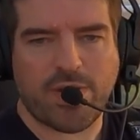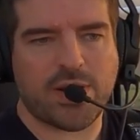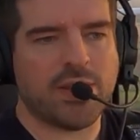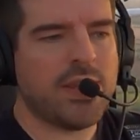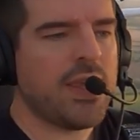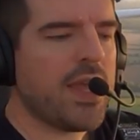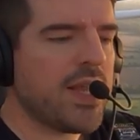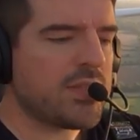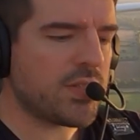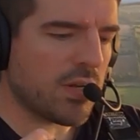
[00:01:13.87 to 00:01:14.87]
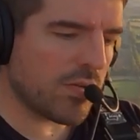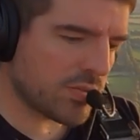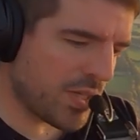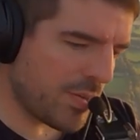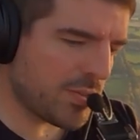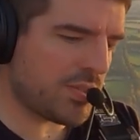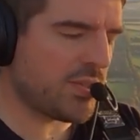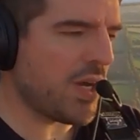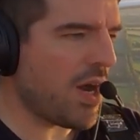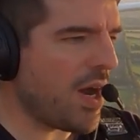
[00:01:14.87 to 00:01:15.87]
and took a long time to
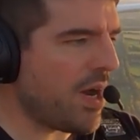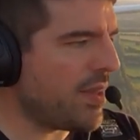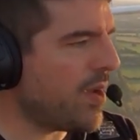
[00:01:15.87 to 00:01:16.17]
start.